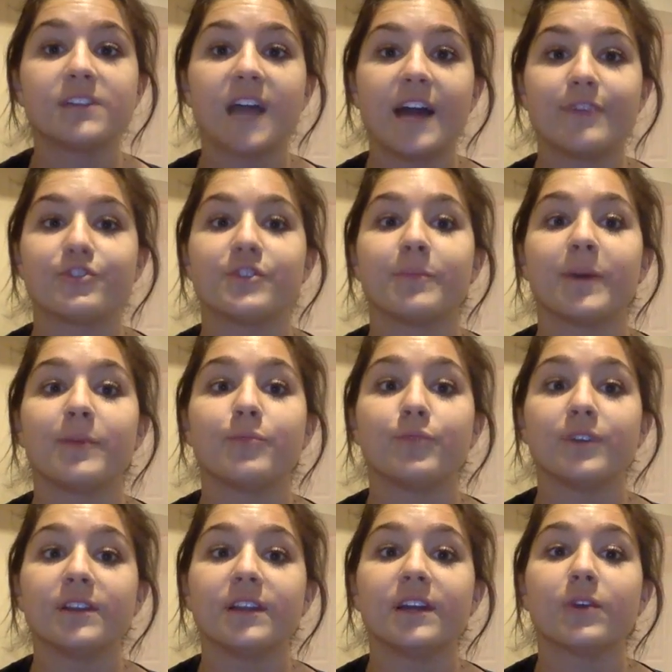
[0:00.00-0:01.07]
Endrin by
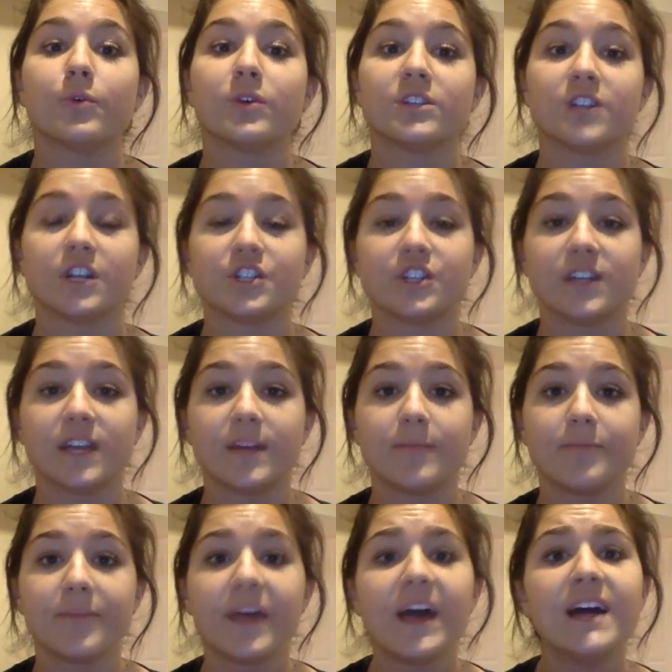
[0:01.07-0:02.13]
breathing or touching it.
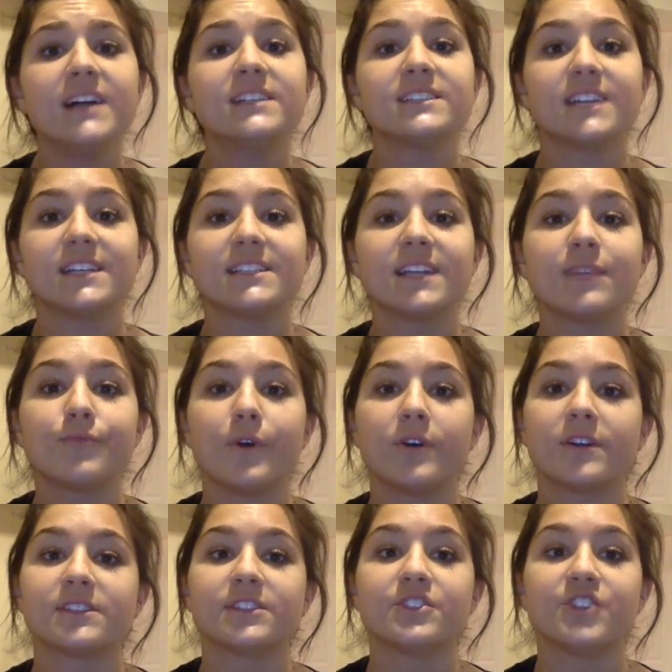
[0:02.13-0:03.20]
Tests on
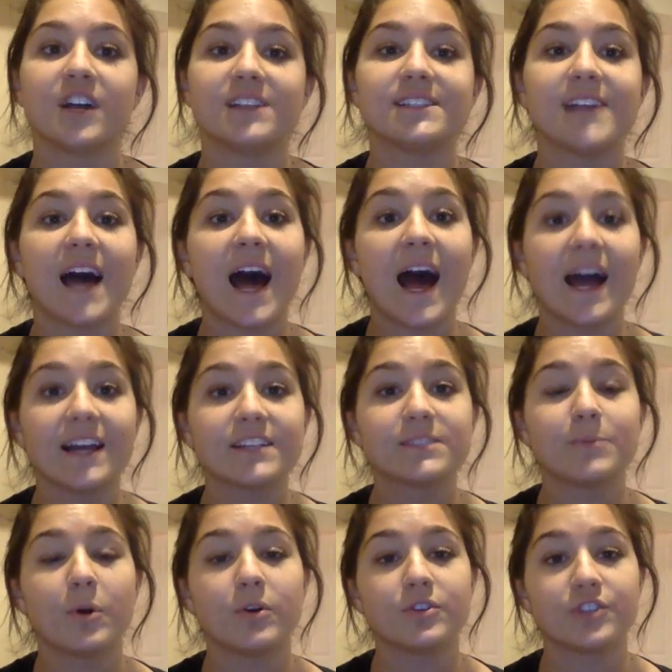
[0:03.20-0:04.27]
rodents suggest that high
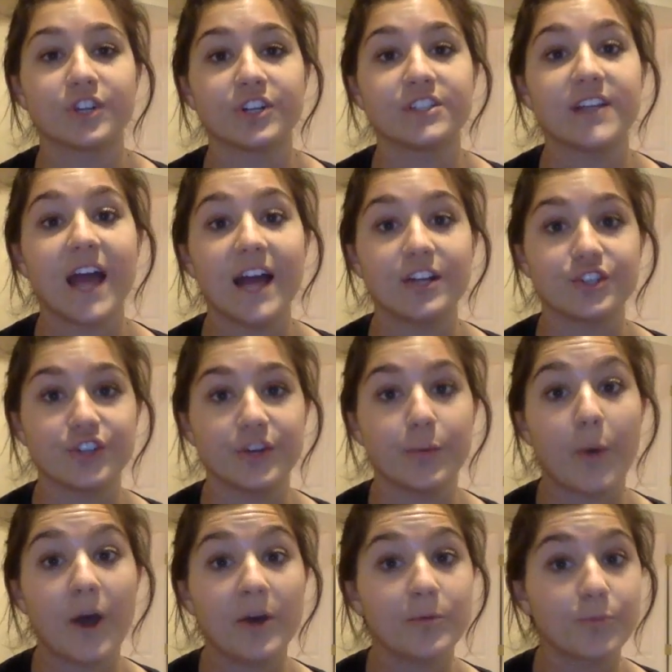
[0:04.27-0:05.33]
exposure to Endrin
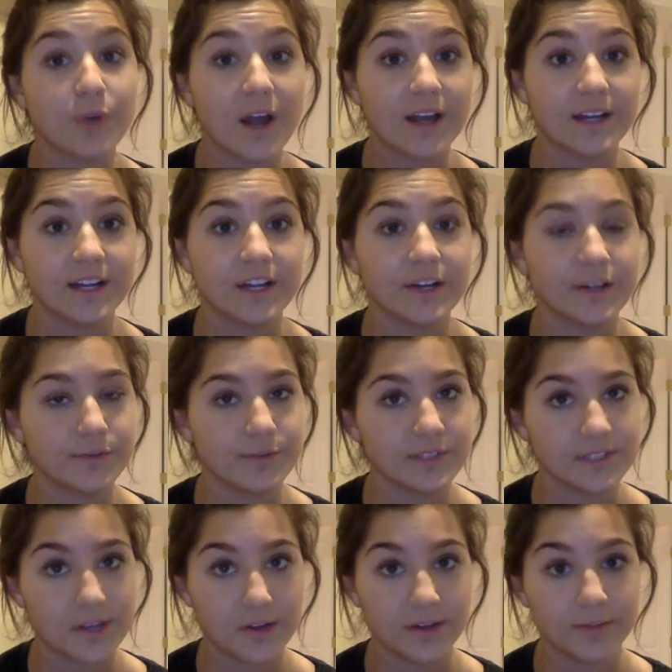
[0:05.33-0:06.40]
while pregnant could
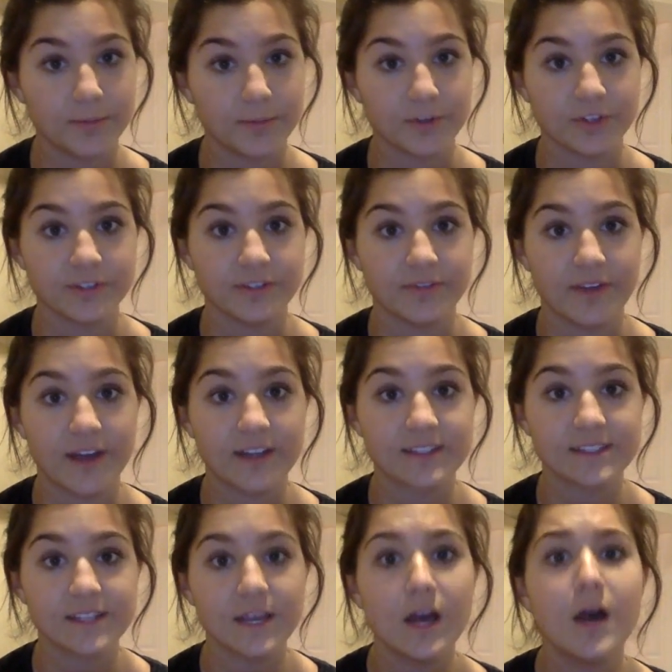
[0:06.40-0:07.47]
result in birth defects.
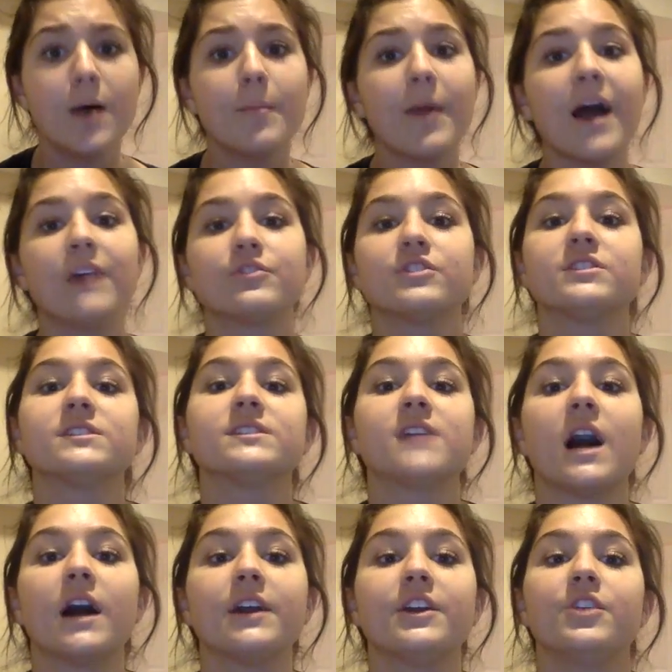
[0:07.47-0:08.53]
But Endrin does
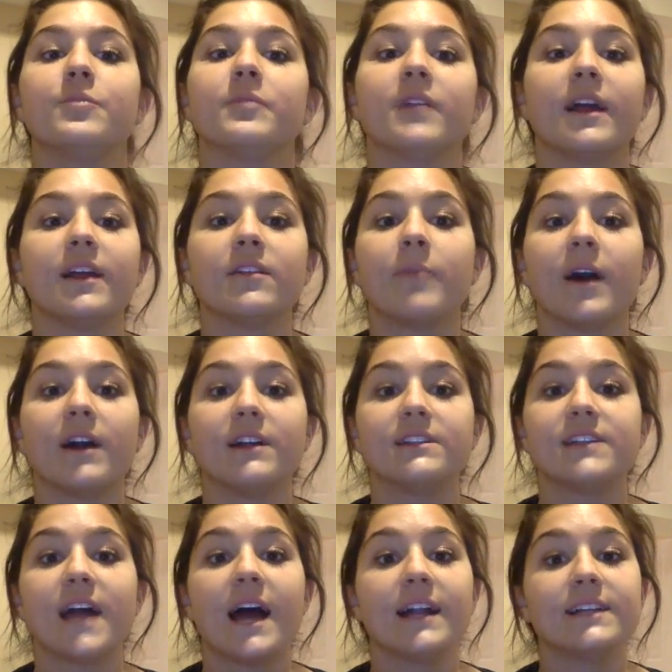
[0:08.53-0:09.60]
not accumulate in the body
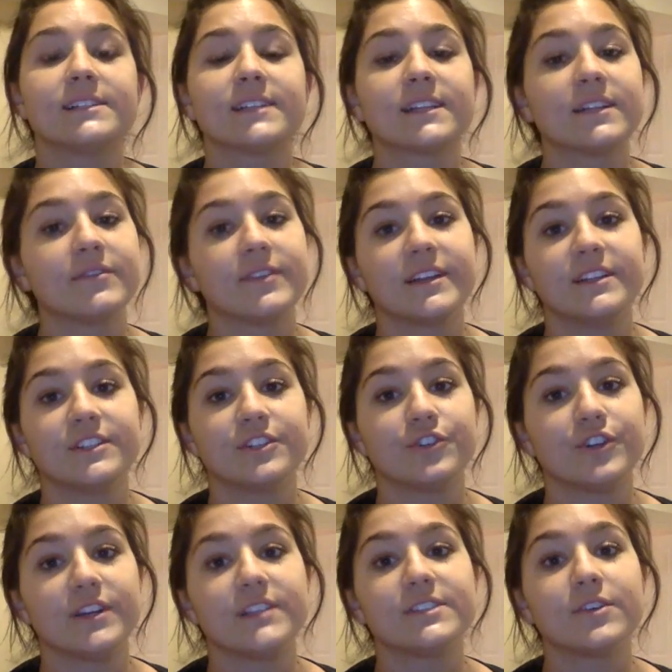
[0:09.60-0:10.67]
to any significant
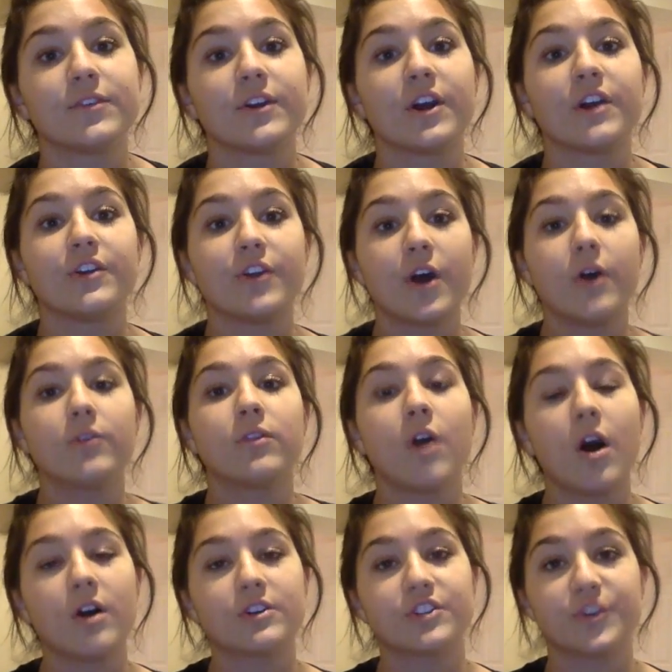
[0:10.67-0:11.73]
degree, so there are no
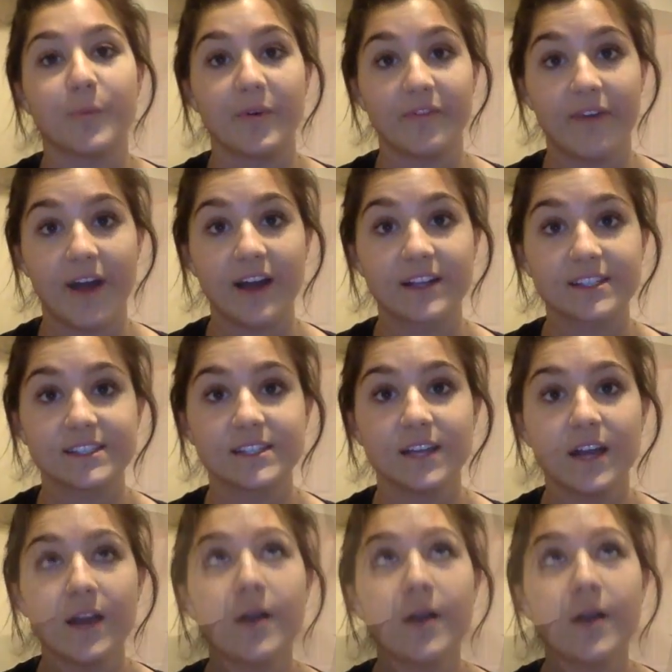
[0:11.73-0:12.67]
long-term effects.